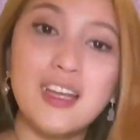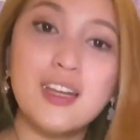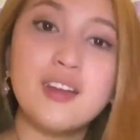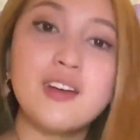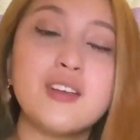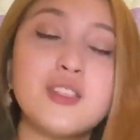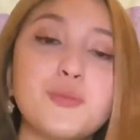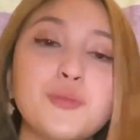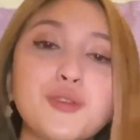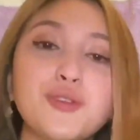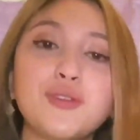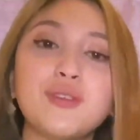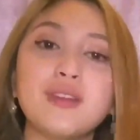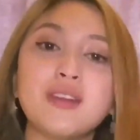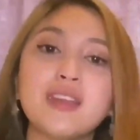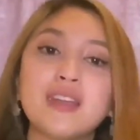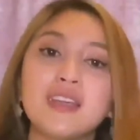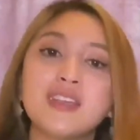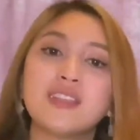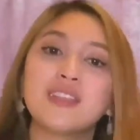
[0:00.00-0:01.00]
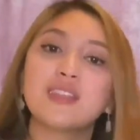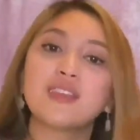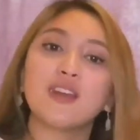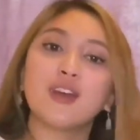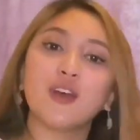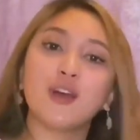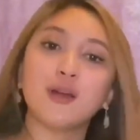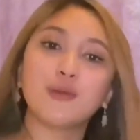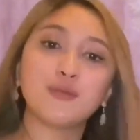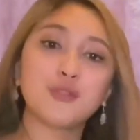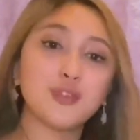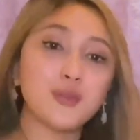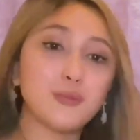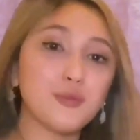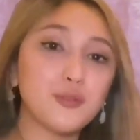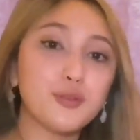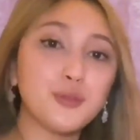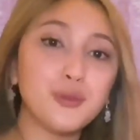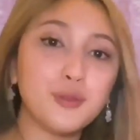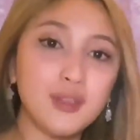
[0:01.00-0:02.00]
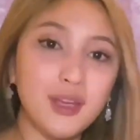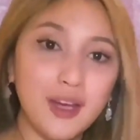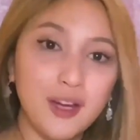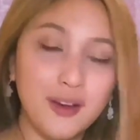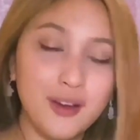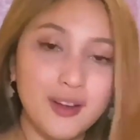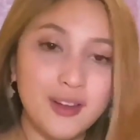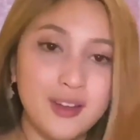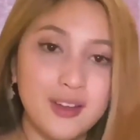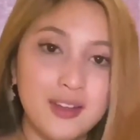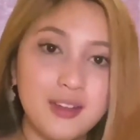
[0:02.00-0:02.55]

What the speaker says: but not least, someone called Ariel.